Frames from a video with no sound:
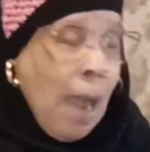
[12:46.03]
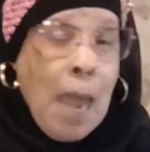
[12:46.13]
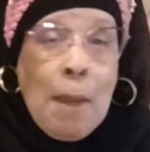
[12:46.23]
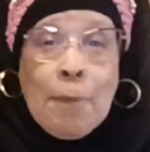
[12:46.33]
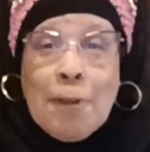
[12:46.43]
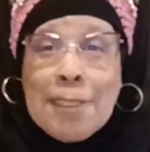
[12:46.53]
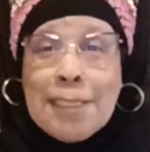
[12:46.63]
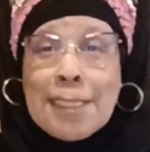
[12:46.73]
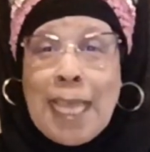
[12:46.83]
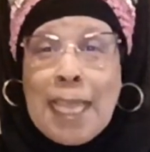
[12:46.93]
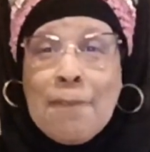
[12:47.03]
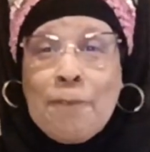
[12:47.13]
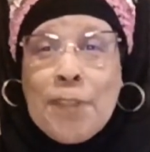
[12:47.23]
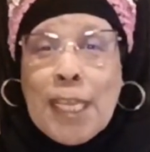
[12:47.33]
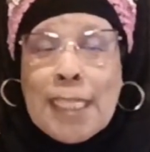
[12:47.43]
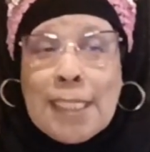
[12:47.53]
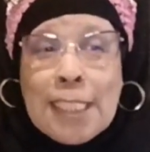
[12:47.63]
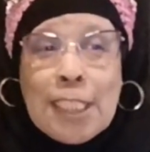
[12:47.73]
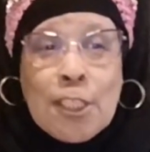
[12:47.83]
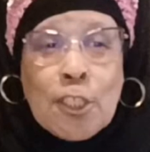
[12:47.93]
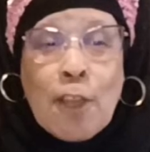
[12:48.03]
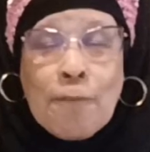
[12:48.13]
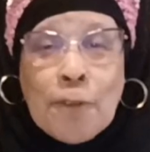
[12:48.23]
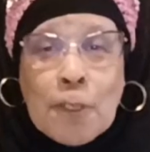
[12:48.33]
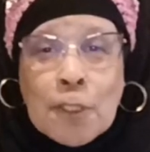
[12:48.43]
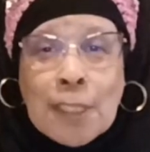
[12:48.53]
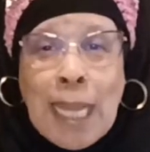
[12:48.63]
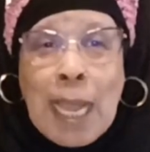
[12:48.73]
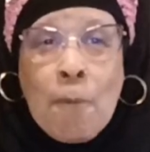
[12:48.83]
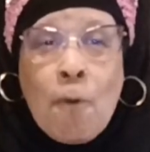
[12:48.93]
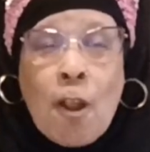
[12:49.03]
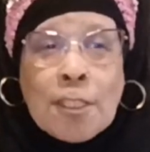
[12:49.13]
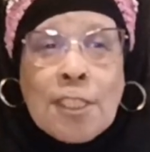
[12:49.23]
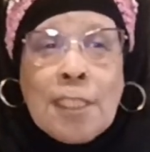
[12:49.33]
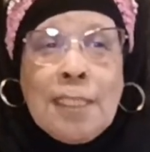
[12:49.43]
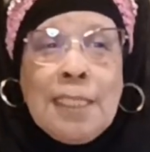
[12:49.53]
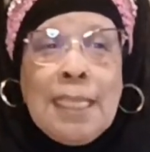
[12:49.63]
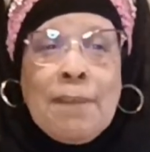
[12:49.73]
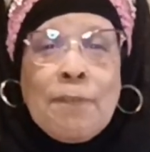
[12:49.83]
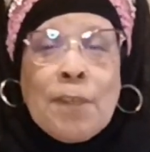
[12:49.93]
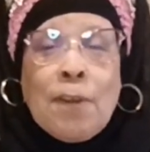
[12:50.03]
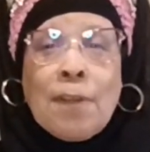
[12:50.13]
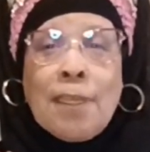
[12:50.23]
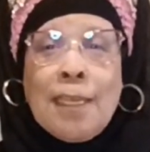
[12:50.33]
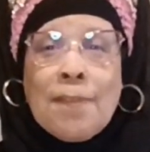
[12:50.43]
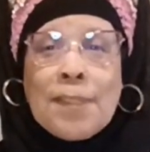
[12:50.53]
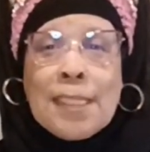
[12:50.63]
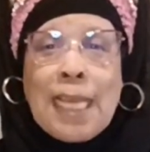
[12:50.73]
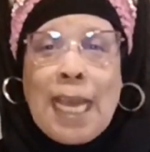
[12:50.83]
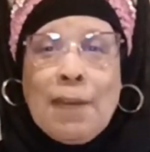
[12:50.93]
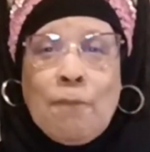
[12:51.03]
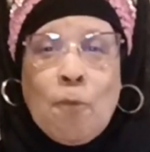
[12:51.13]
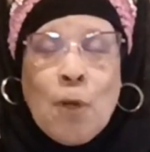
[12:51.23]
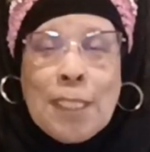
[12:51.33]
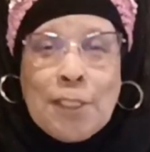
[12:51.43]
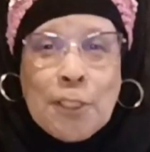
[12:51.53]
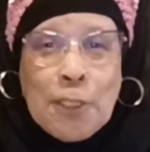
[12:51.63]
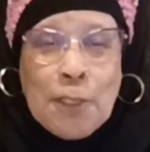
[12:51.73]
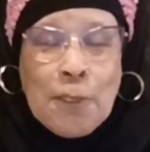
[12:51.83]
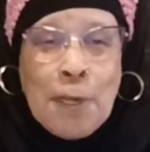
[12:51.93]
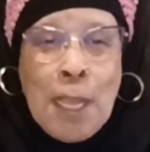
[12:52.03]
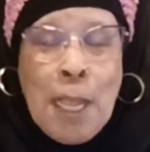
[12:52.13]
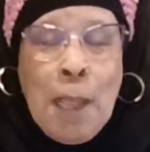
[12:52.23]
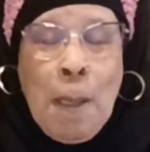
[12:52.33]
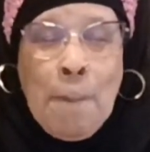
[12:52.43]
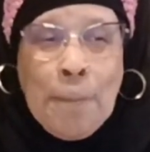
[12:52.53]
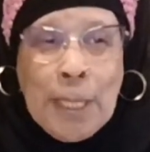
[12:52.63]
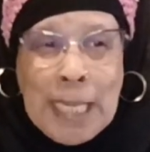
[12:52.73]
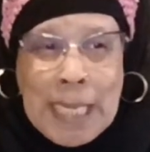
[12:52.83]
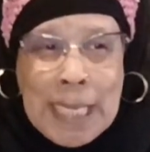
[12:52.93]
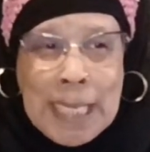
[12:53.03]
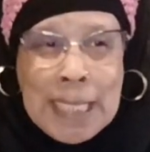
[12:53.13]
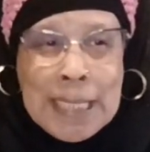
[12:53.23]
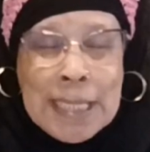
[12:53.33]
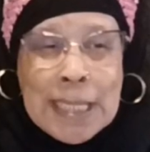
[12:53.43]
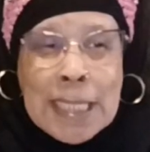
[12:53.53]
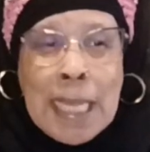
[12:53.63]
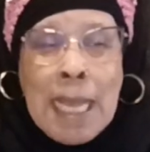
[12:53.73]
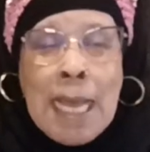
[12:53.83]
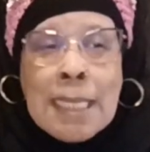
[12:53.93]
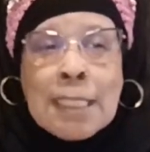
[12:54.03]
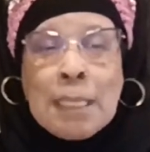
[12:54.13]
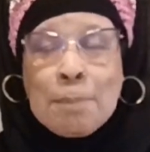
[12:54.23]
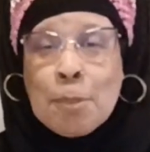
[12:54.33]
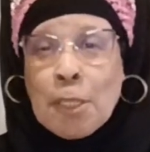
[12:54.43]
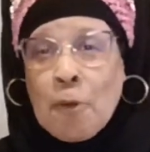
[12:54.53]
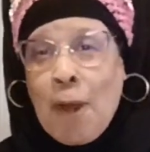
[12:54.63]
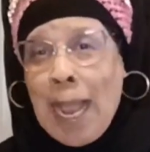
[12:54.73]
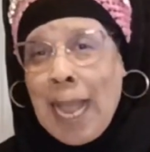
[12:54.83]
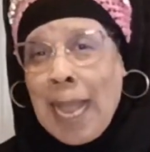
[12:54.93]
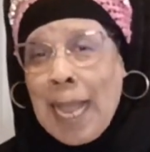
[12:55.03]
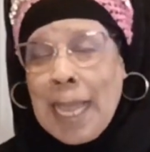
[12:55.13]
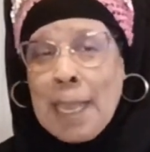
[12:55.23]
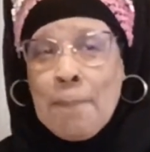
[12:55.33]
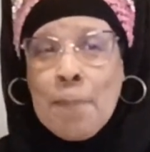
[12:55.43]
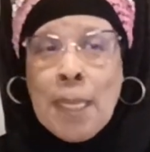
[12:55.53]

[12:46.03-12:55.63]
I'm going to say, if this is your first time watching Living on the Other Side of Winter, please subscribe,